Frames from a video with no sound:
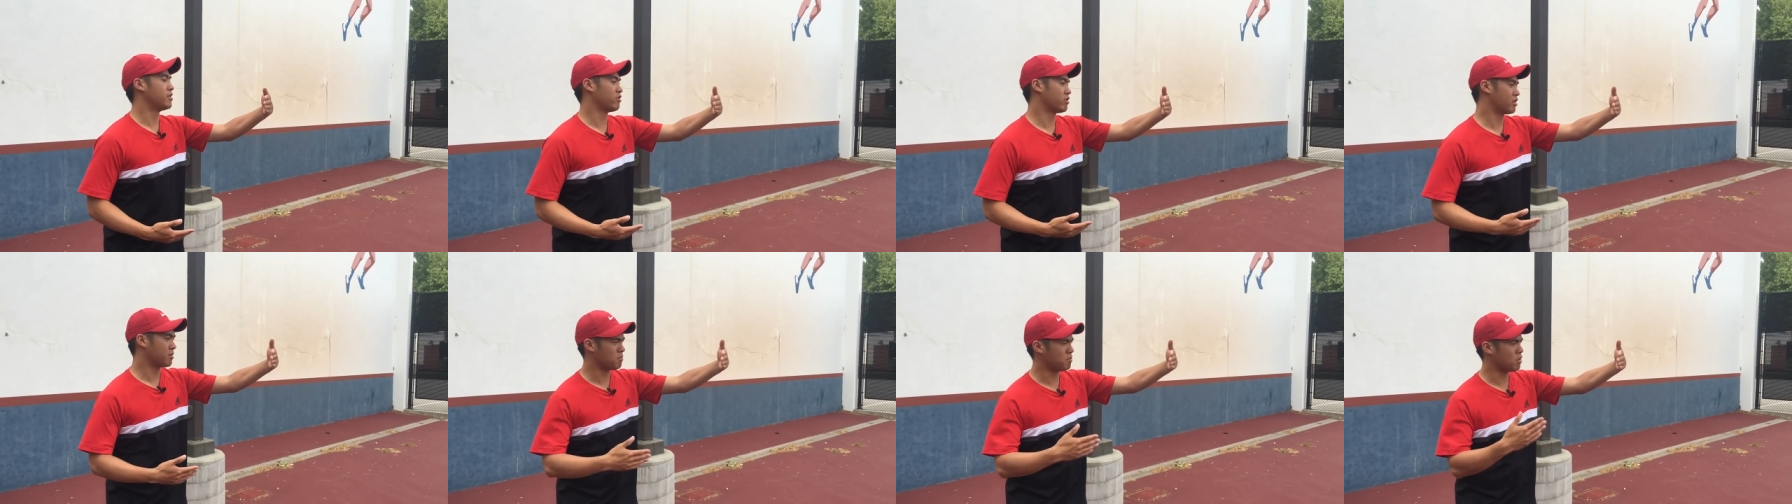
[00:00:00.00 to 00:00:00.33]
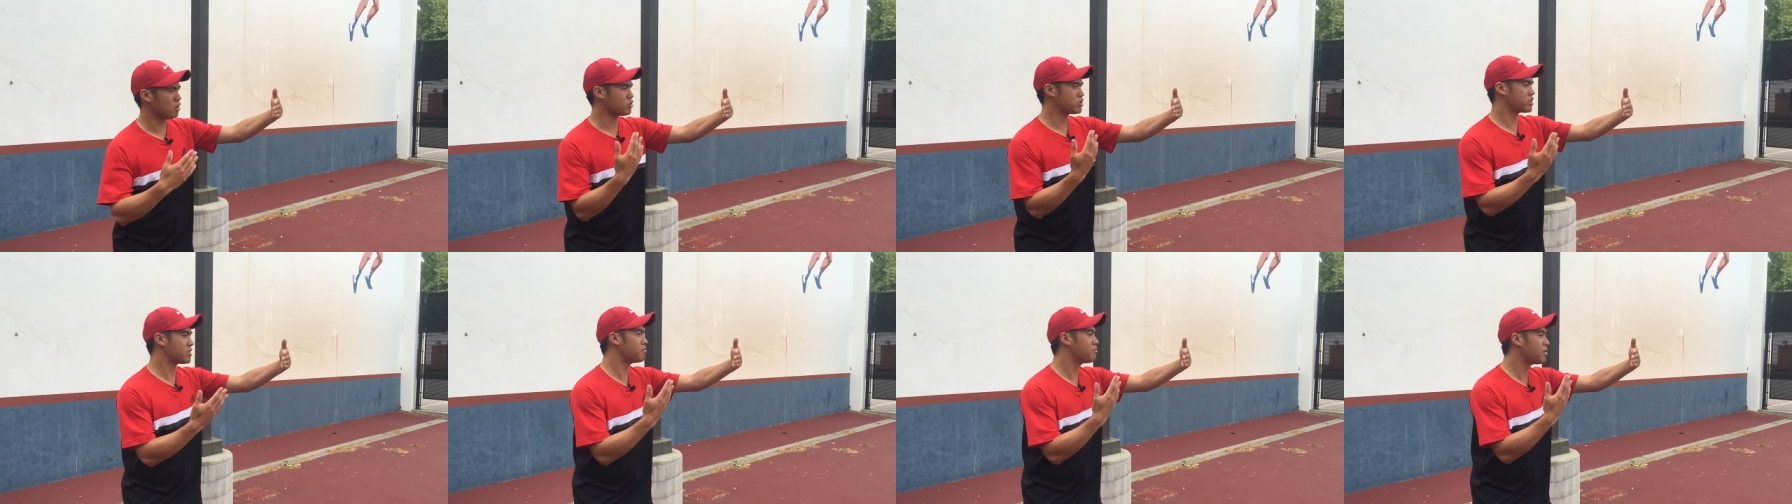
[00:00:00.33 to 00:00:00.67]
you're the
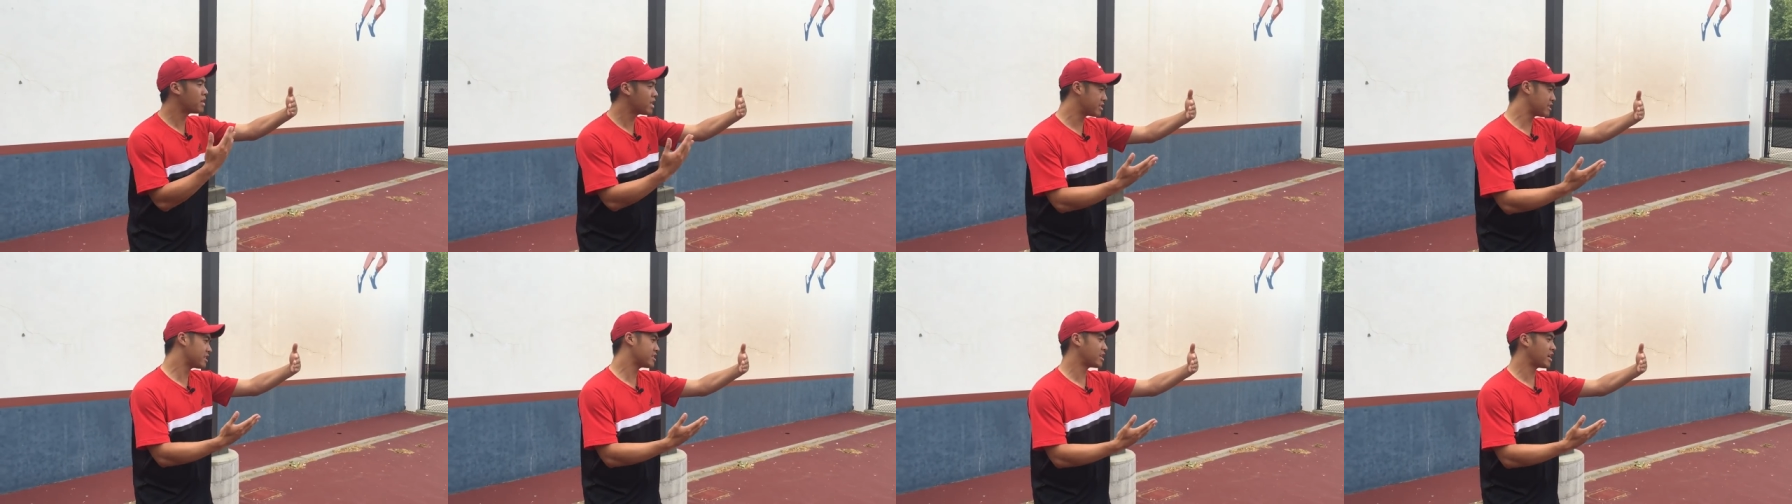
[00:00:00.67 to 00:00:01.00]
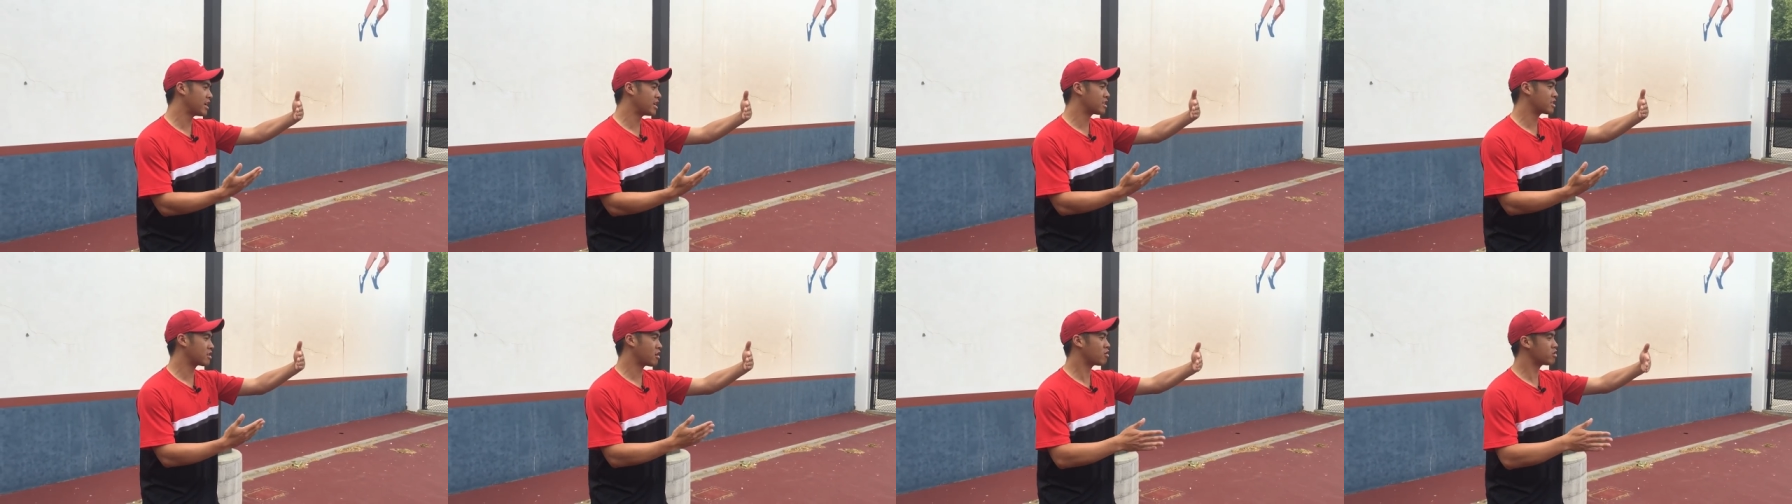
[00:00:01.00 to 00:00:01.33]
most amazing
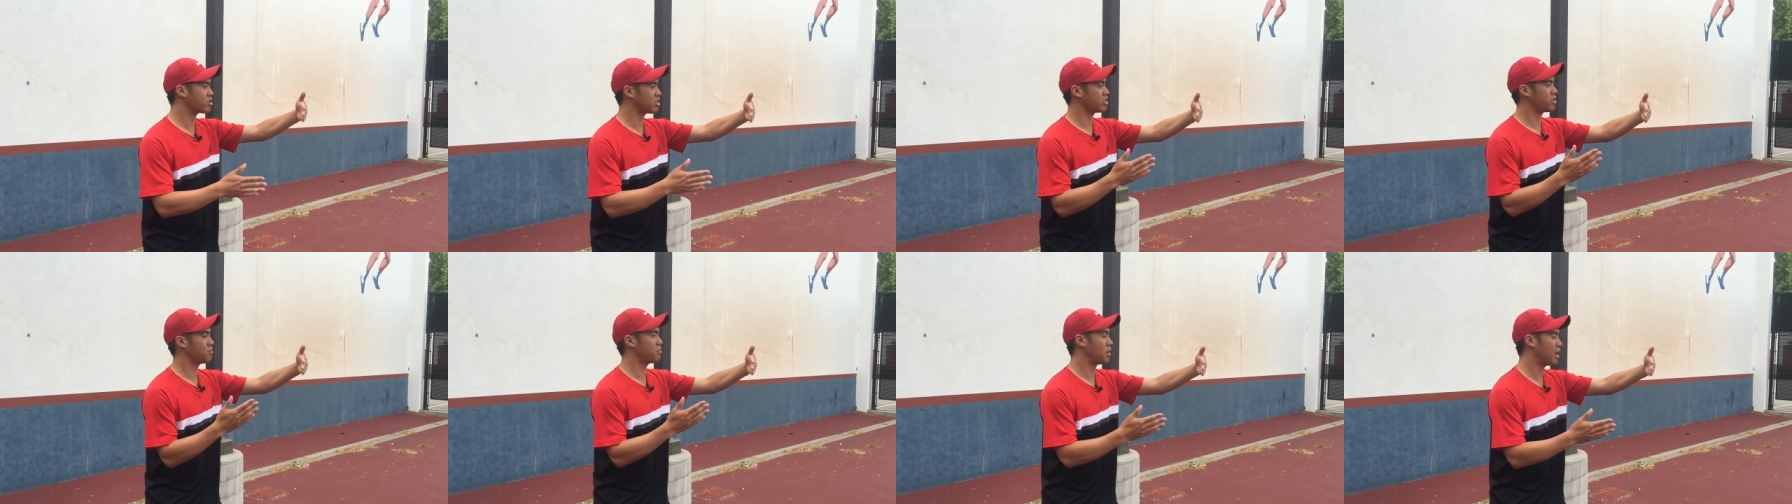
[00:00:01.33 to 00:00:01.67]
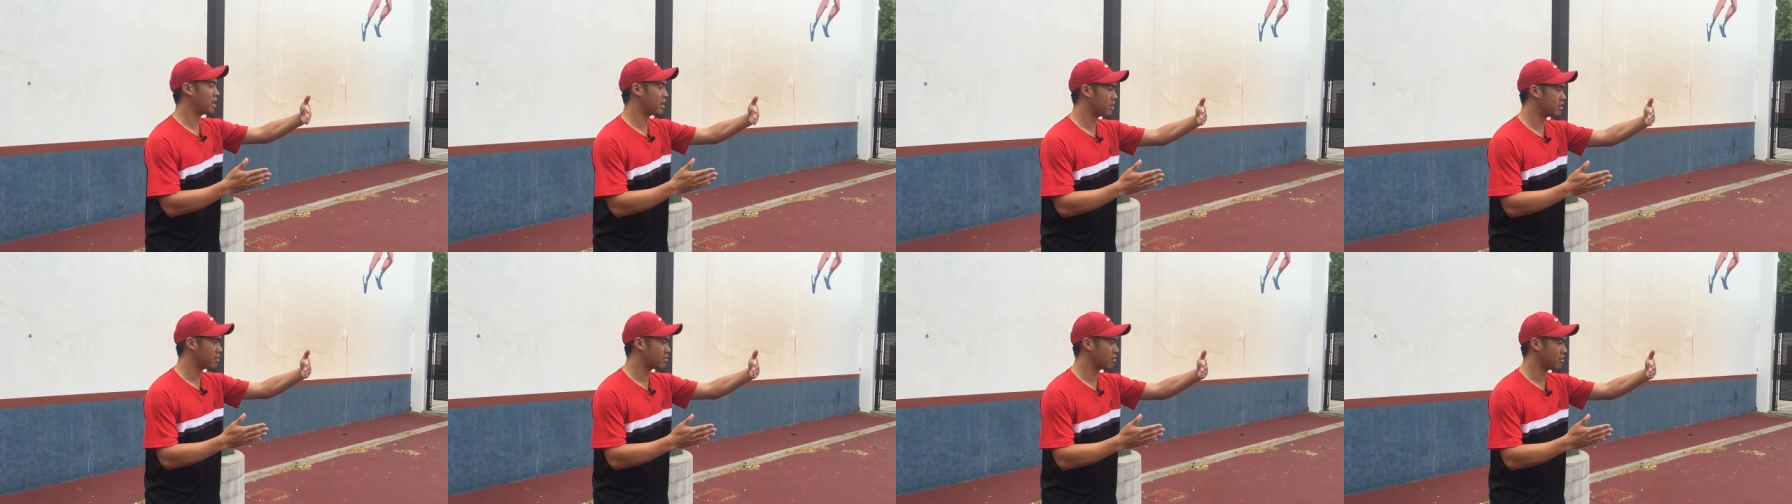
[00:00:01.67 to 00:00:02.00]
tennis coach on the
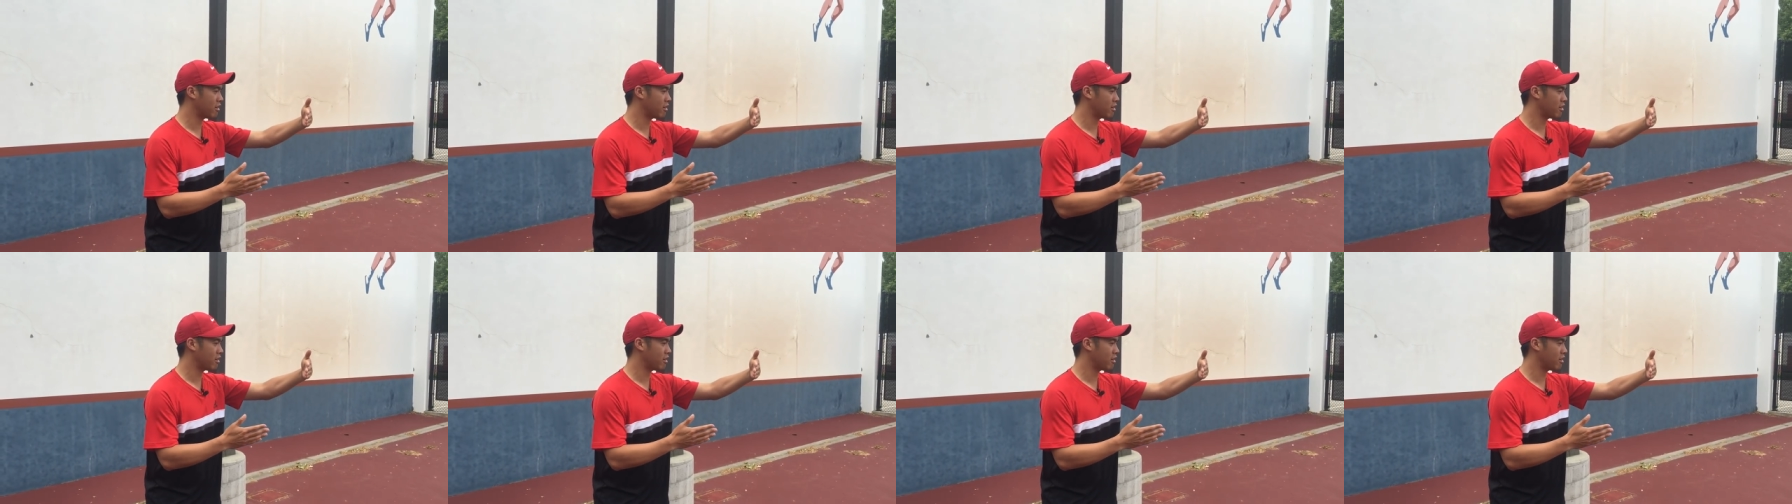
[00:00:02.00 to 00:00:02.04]
planet,